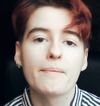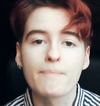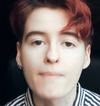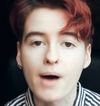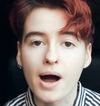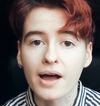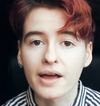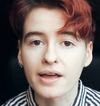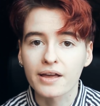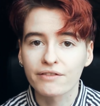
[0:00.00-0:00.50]

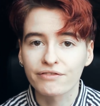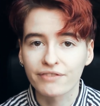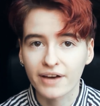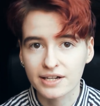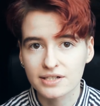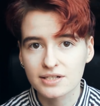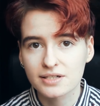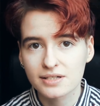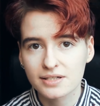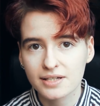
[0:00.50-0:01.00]
my
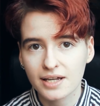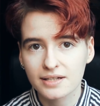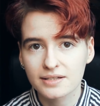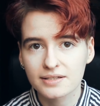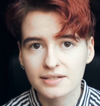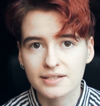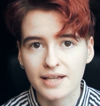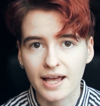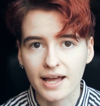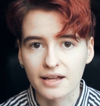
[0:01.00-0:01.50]
fashion
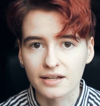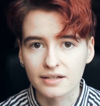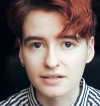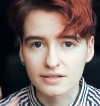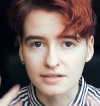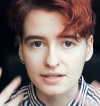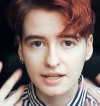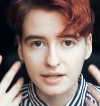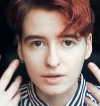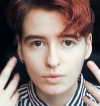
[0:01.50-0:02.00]
sense
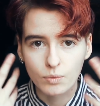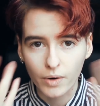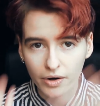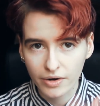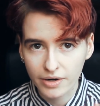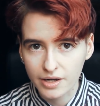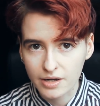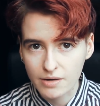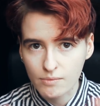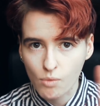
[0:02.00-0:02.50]
and like
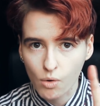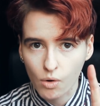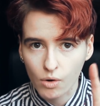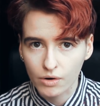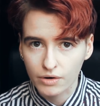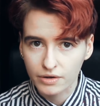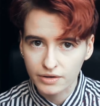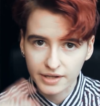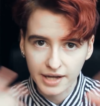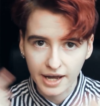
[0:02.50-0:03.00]
wearing
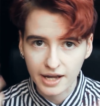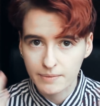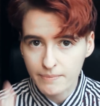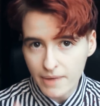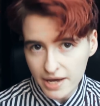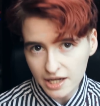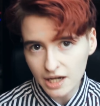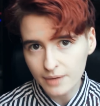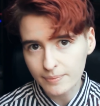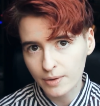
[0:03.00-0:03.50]
more the kind of
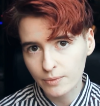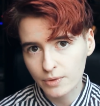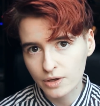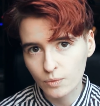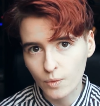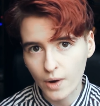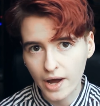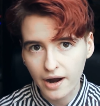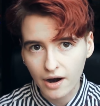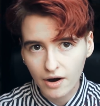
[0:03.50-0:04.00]
makeup i want
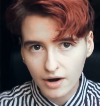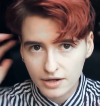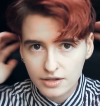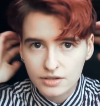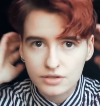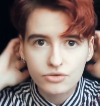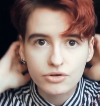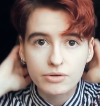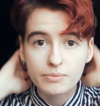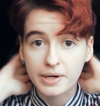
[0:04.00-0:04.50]
to wear
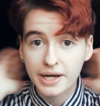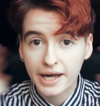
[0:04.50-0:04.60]
and doing